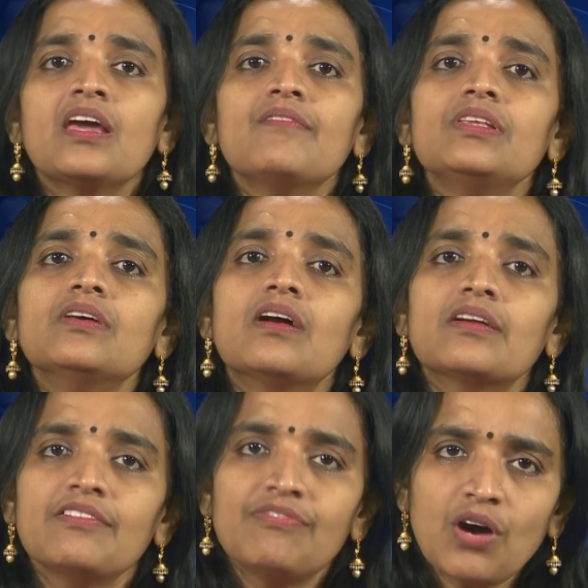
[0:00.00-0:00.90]
With our
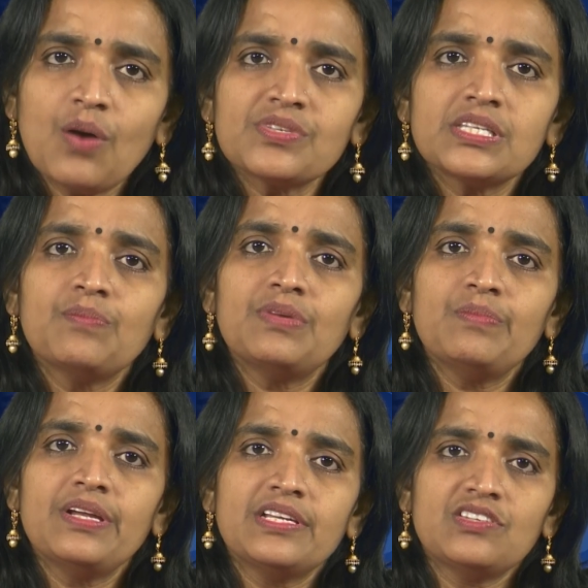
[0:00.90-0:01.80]
reforms in
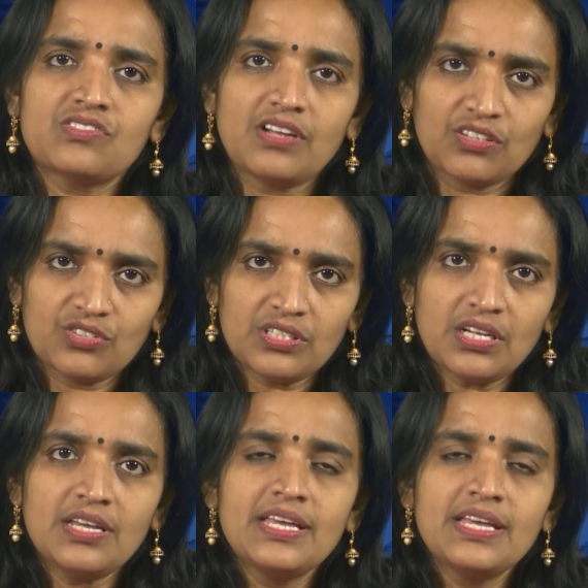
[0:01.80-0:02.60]
implementing structure,